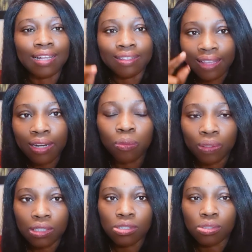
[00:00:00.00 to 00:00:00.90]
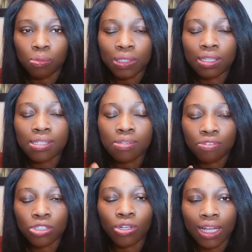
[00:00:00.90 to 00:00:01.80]
And then with this
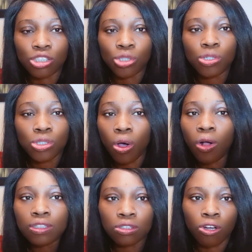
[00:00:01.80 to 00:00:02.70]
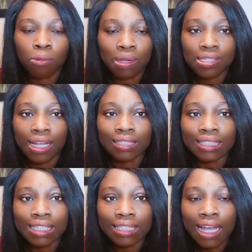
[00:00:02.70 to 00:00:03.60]
video that shows you all the documents that you
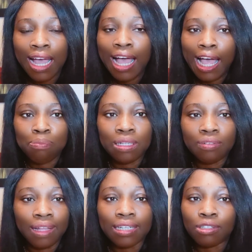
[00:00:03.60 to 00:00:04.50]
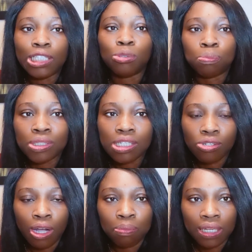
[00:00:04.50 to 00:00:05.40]
need, I believe that when you put in your